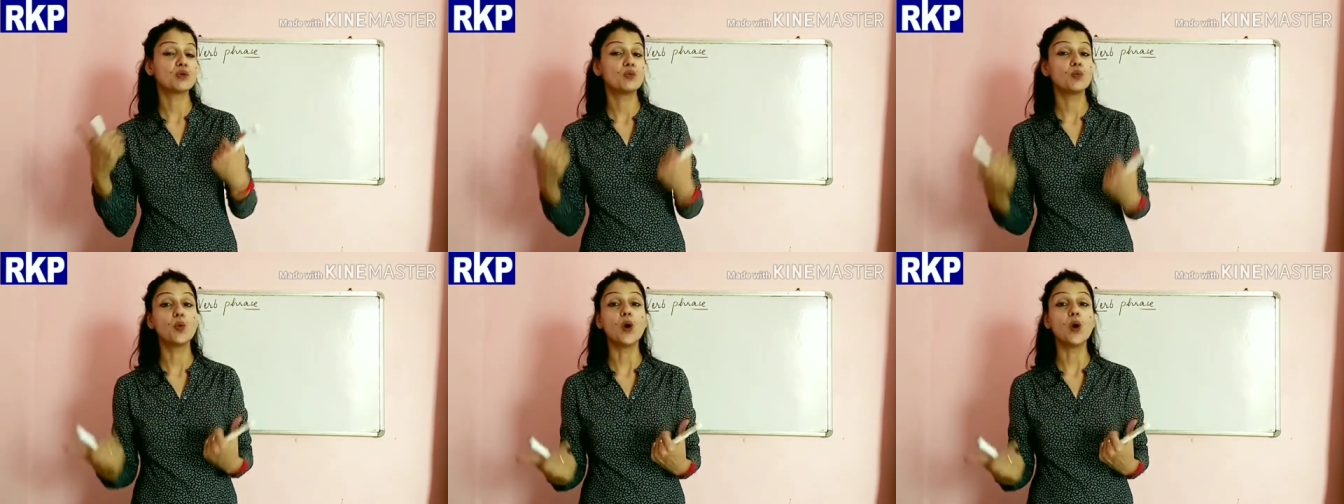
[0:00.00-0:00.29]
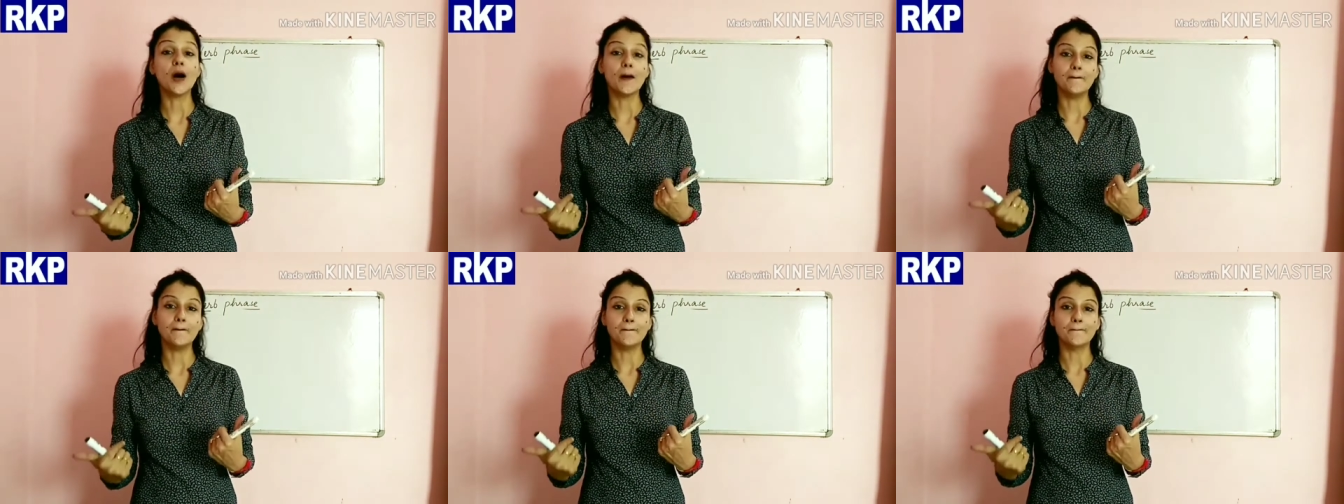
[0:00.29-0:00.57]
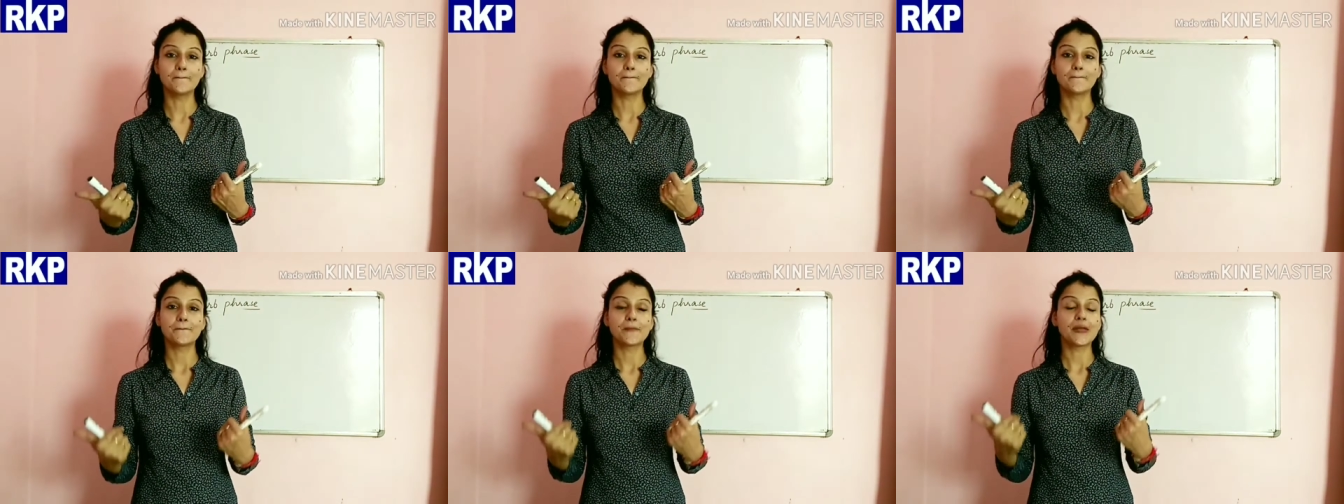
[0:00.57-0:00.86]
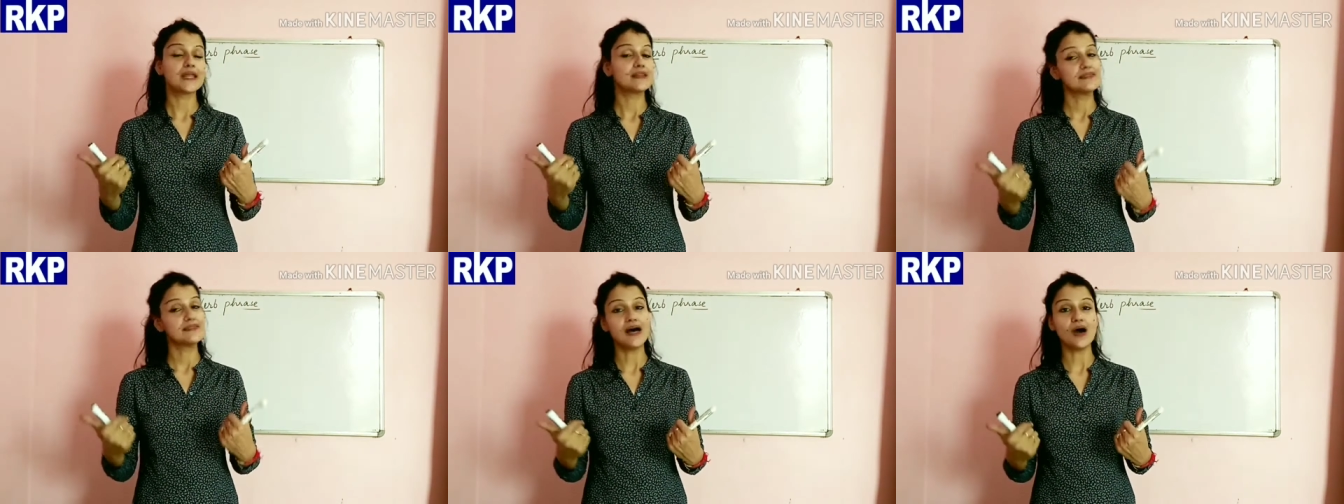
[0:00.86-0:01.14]
verb.
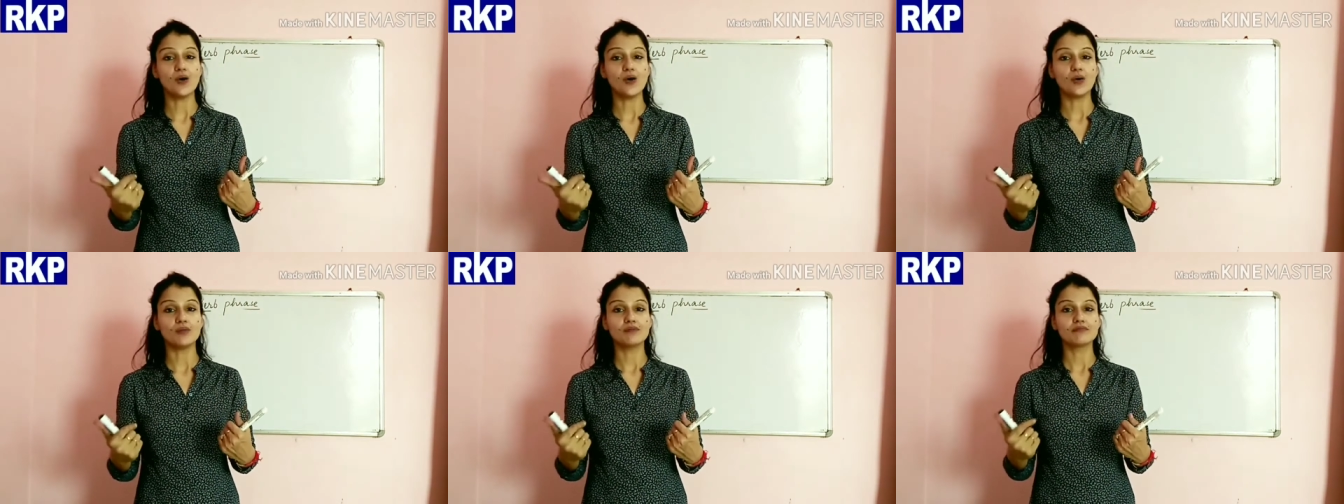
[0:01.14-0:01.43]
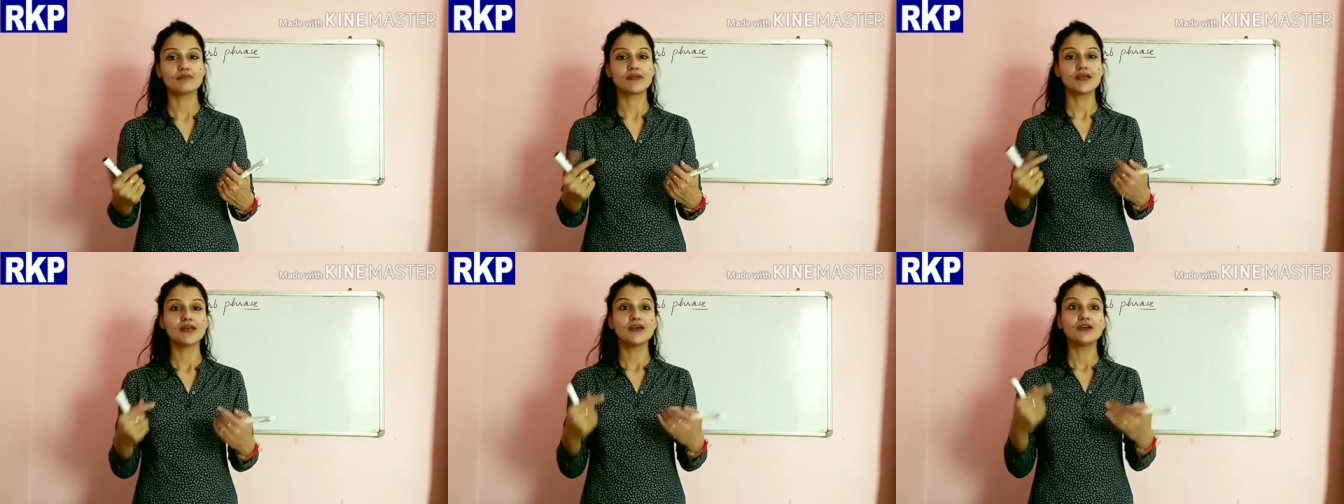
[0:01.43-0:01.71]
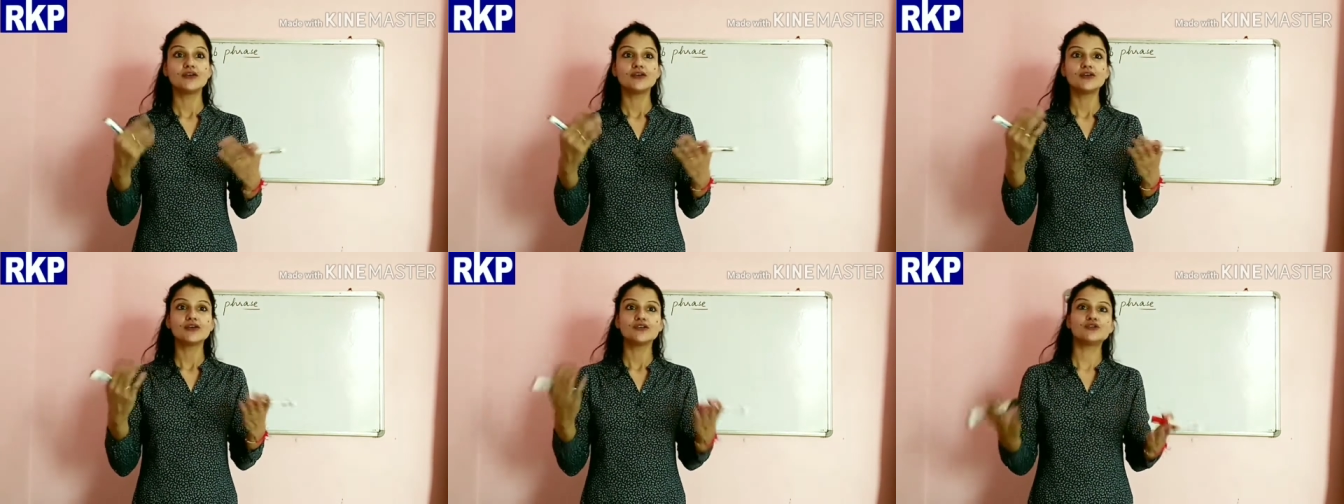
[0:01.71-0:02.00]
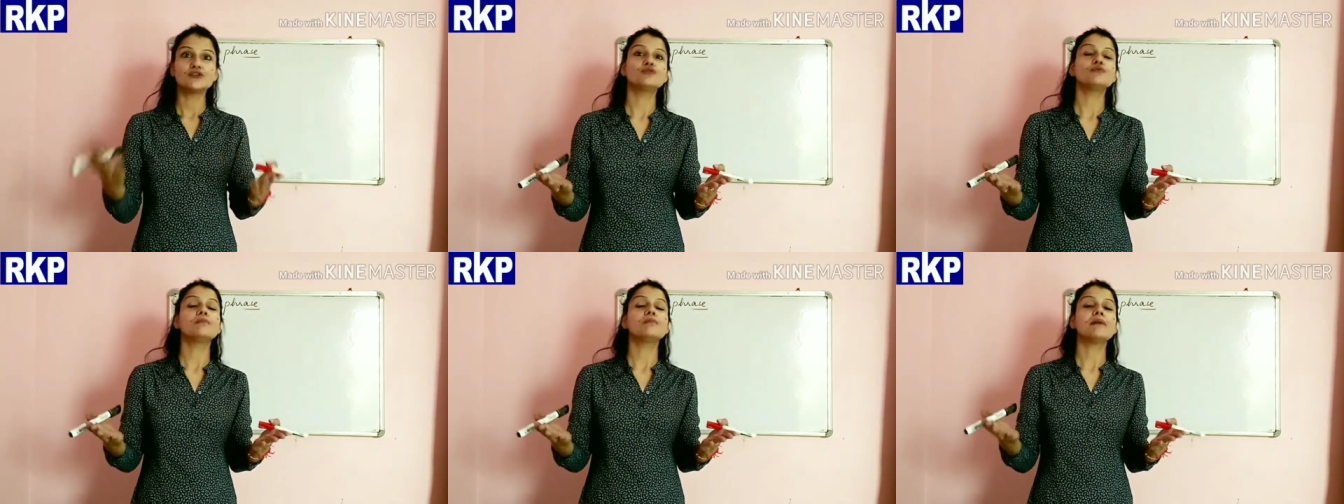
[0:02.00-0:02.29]
Now
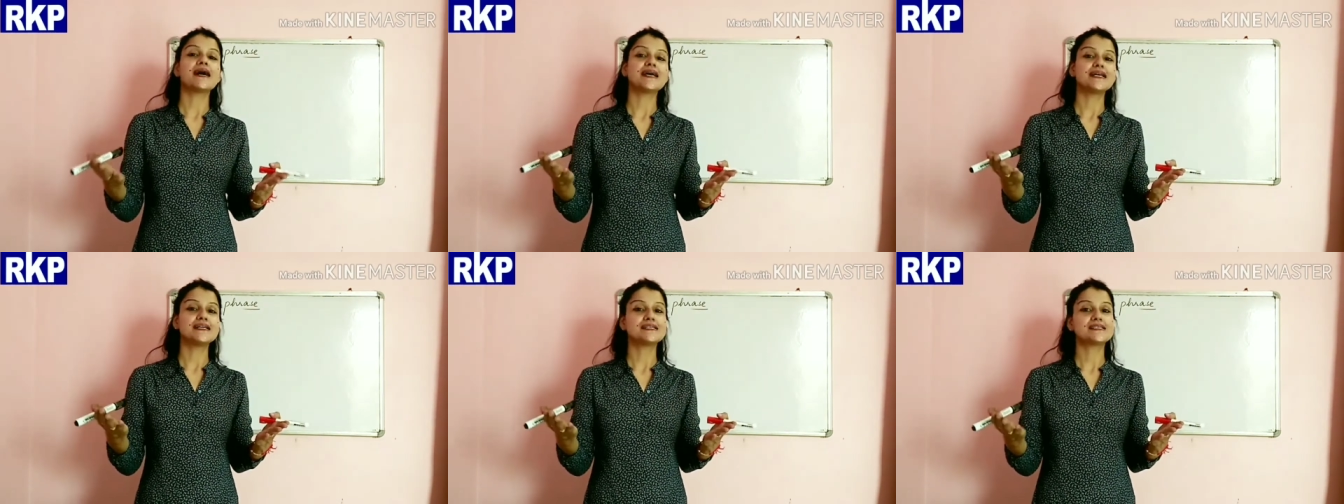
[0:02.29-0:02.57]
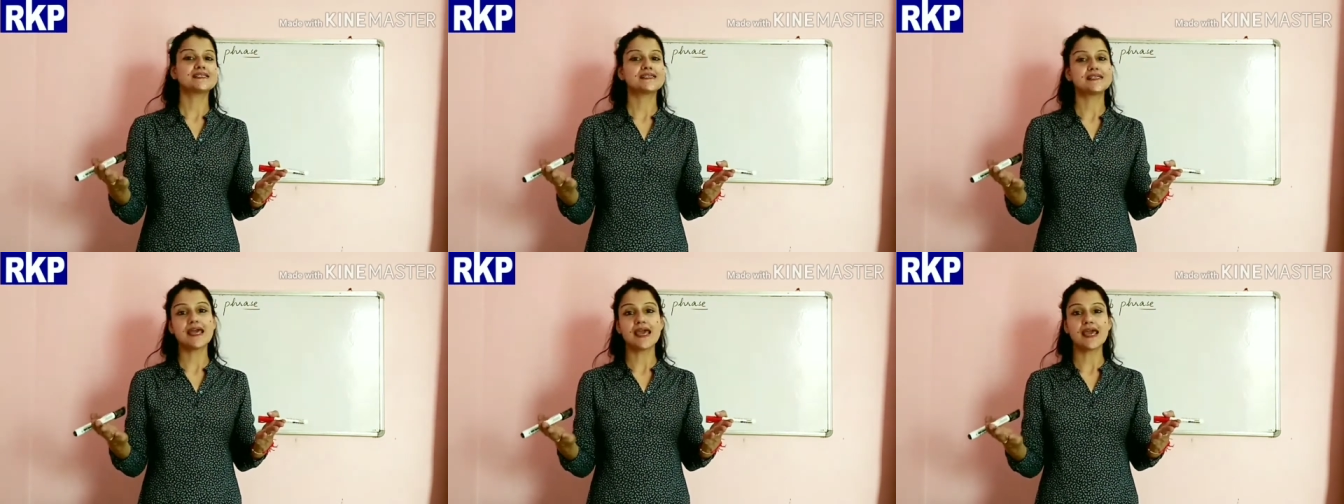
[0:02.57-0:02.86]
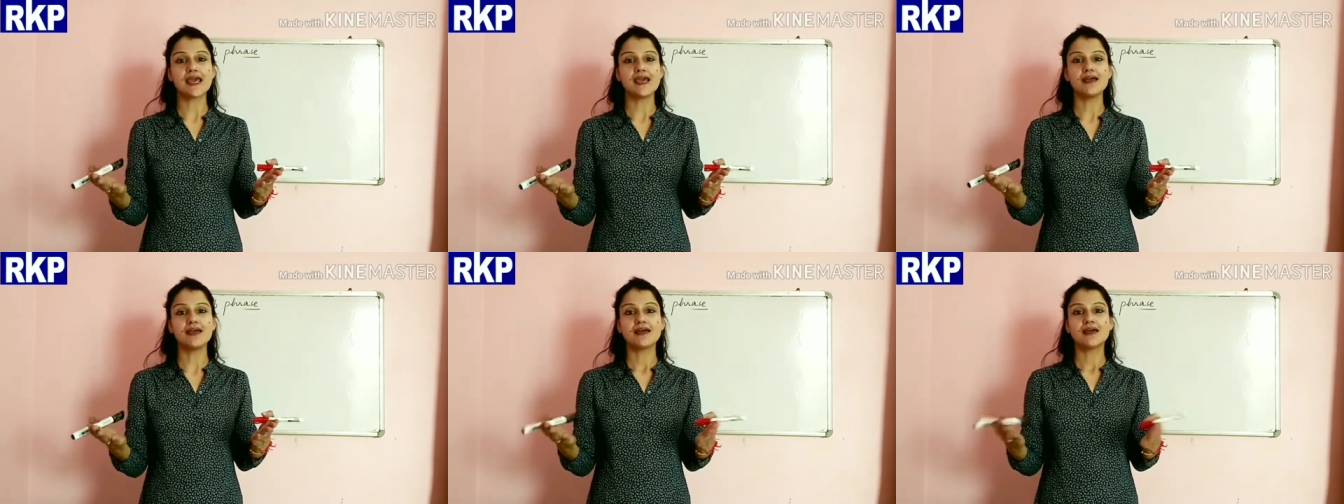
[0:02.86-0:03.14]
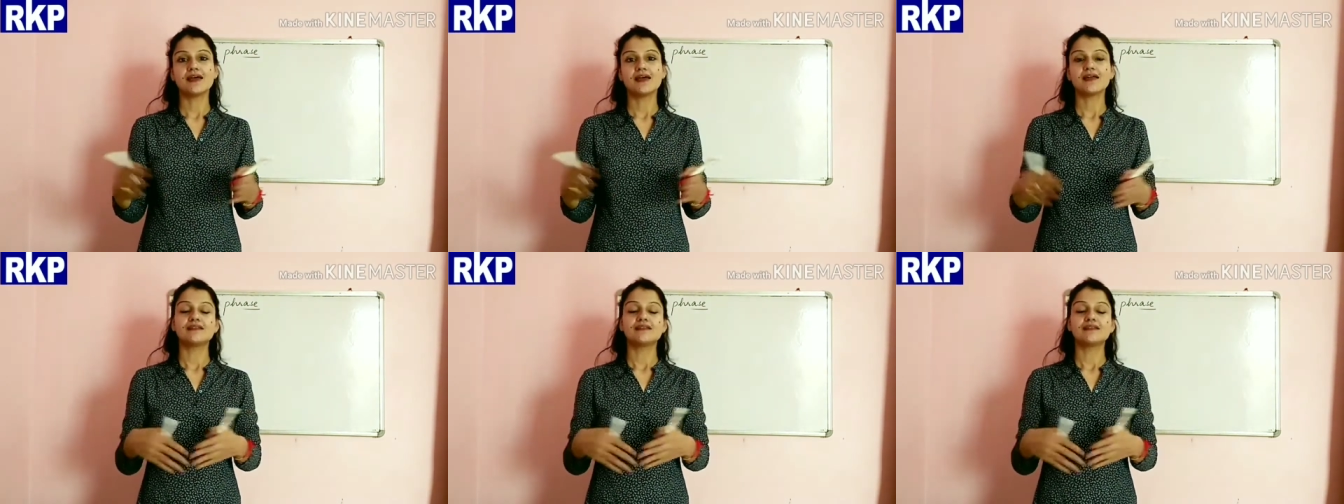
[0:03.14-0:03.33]
you might say